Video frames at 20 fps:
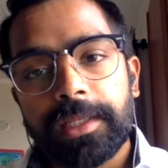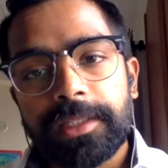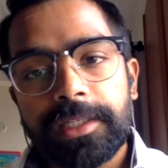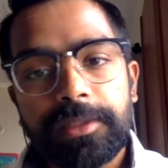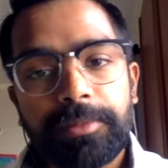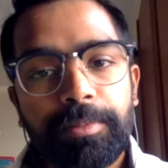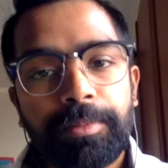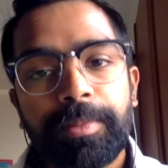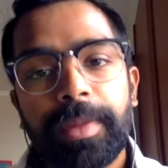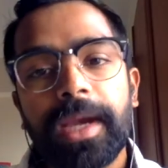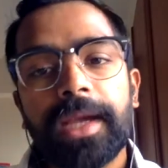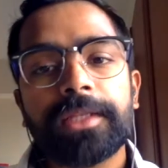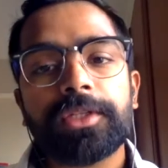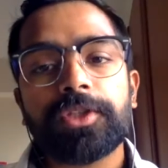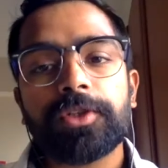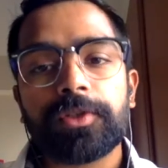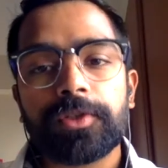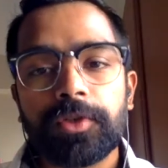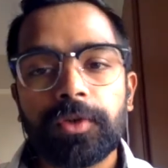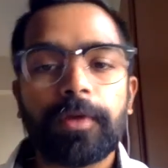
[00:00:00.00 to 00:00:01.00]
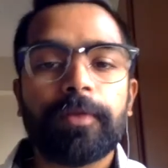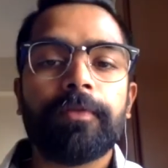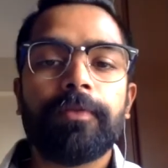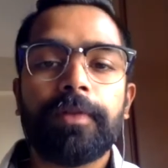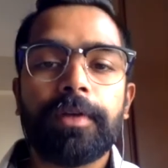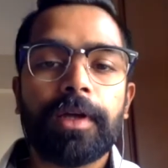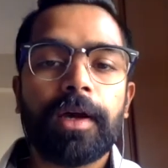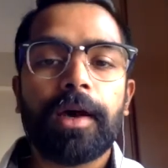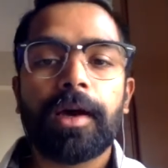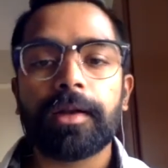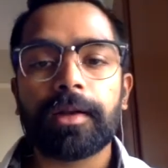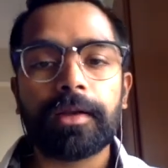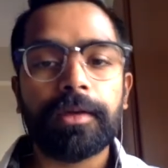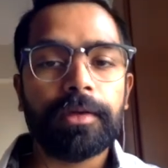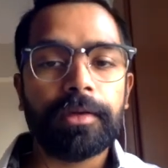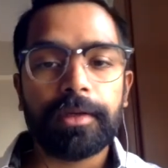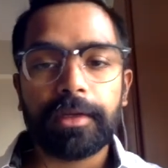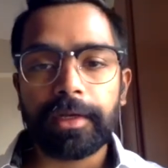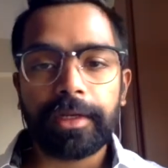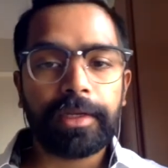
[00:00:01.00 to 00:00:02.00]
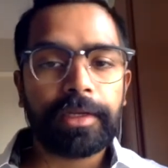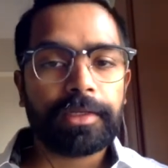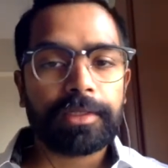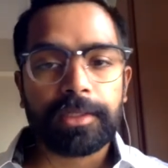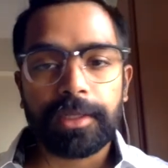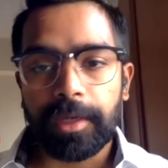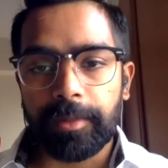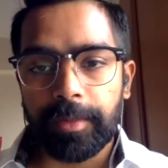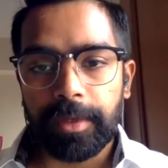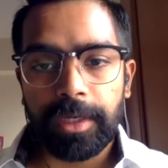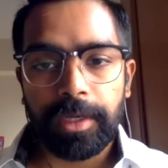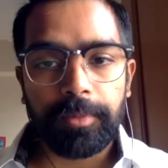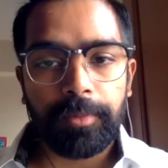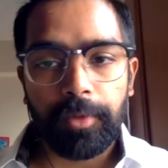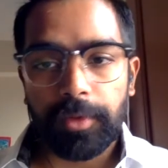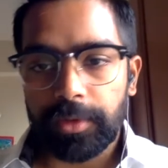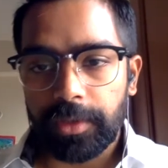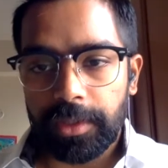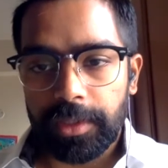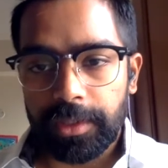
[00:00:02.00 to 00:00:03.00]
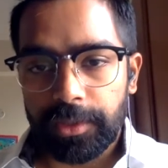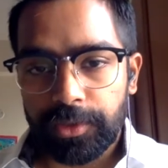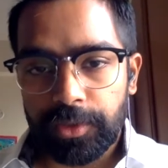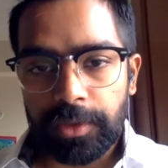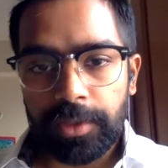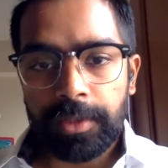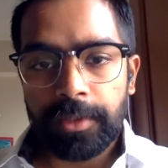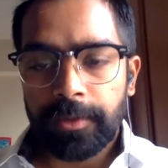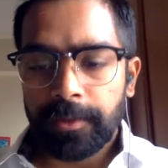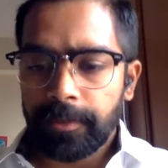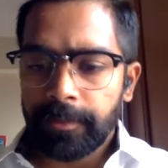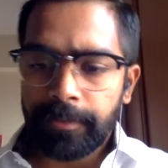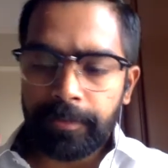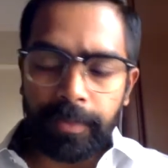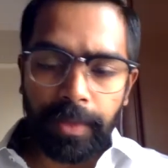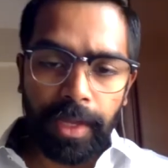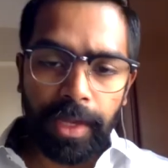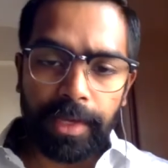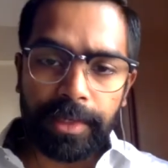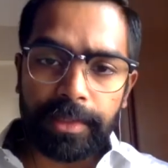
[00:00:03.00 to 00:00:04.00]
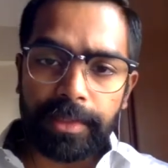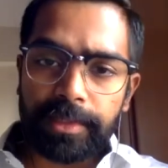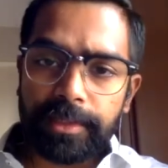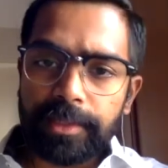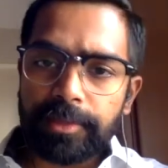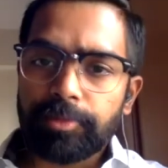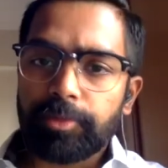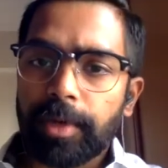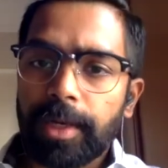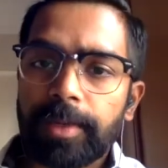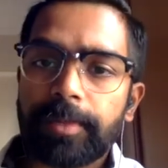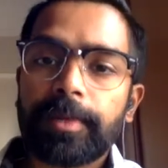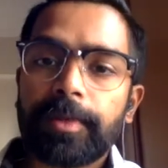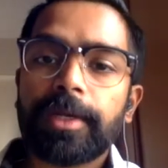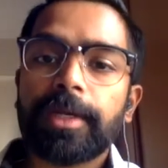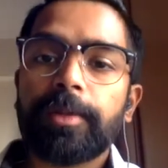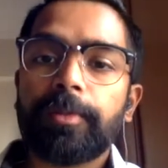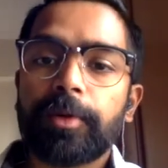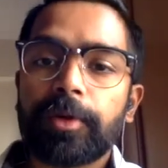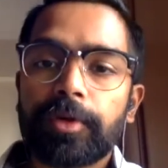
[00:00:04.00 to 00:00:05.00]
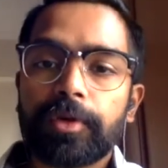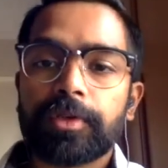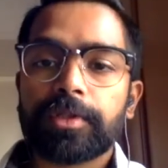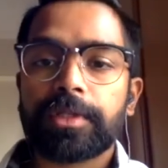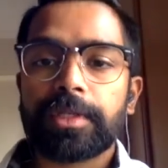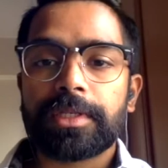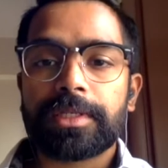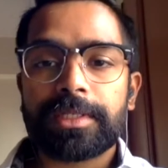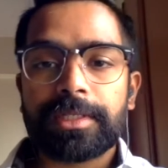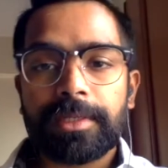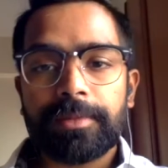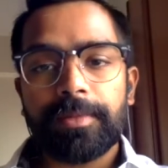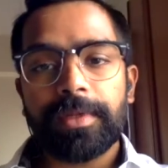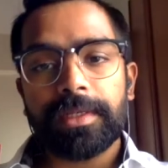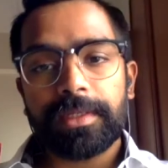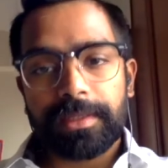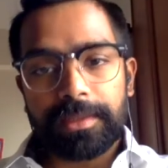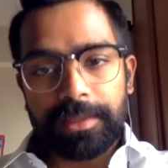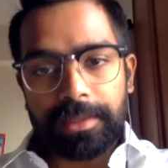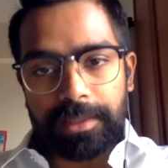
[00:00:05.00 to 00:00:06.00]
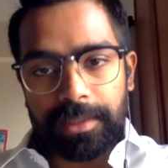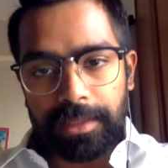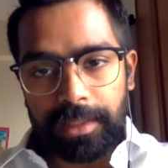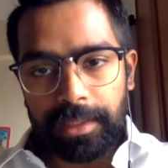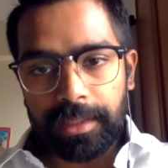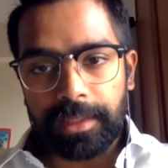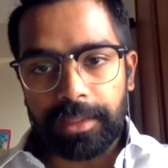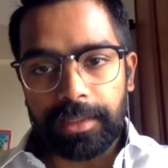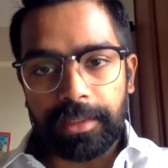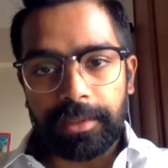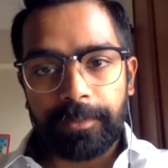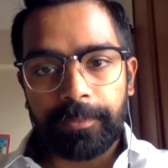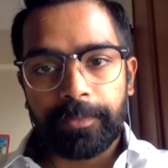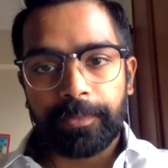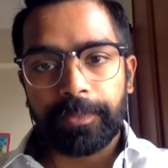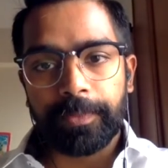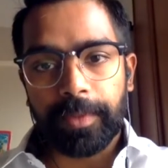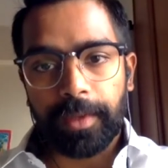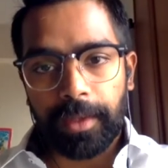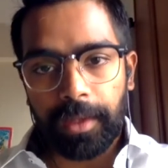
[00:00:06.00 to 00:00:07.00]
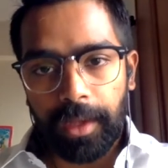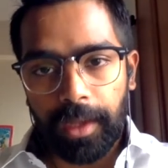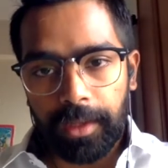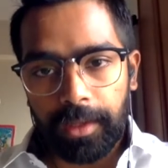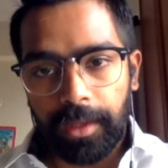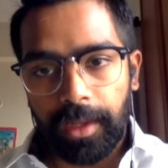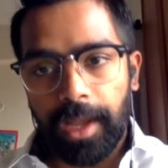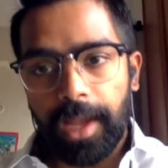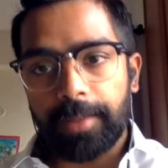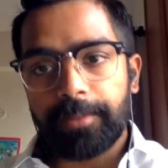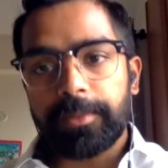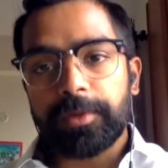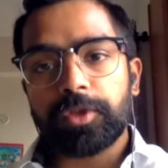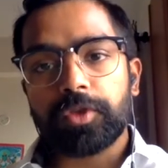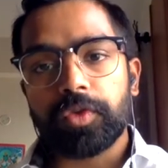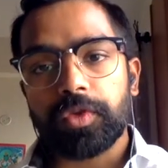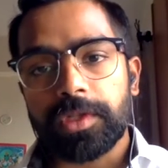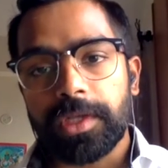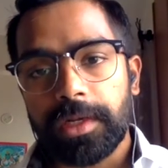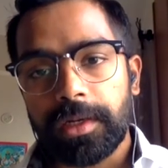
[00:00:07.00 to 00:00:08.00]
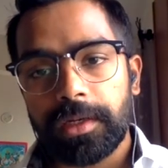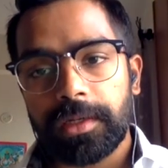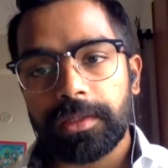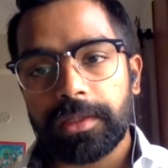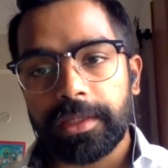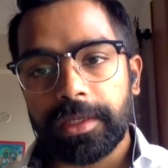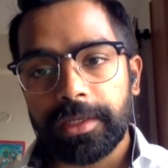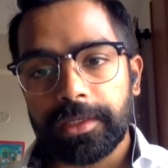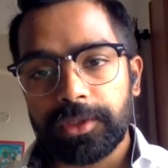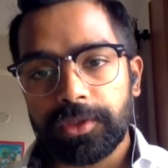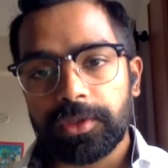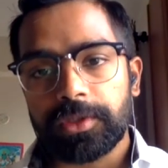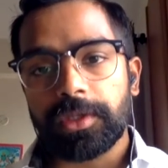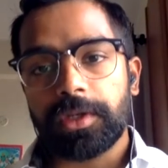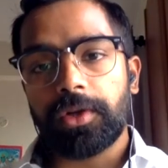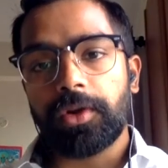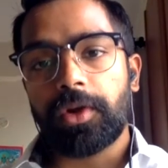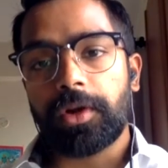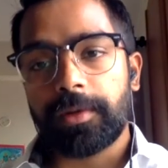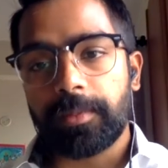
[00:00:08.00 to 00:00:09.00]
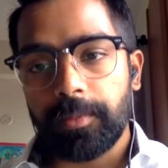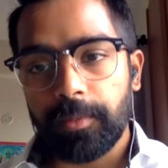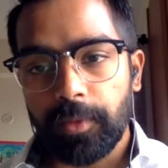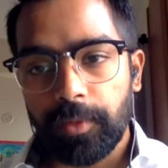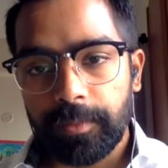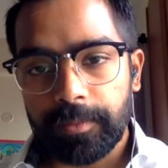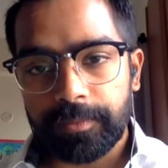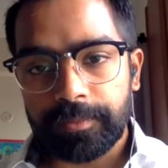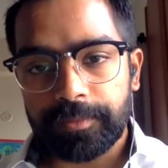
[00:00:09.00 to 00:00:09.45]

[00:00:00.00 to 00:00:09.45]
these patches of dark grays coming up on the edge, and this is primarily because the cement slurry happens to settle in the edges a lot more.